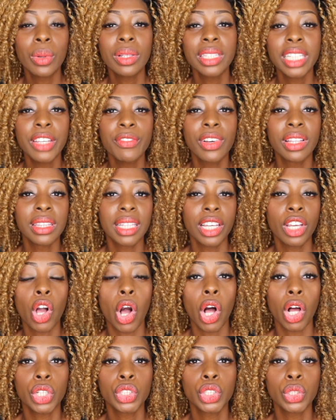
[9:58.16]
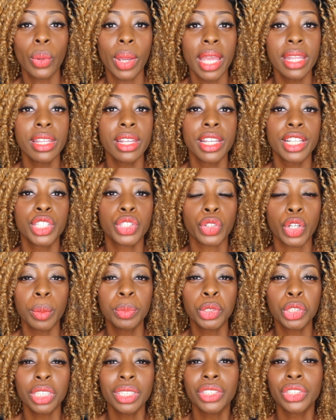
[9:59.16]
will leave a link also in the
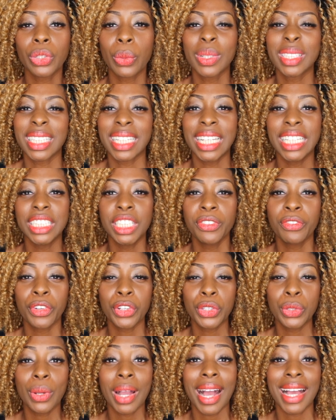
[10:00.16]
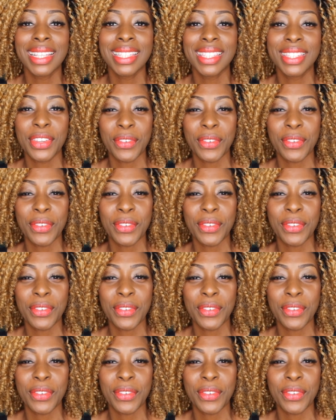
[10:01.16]
description so it's easy for you guys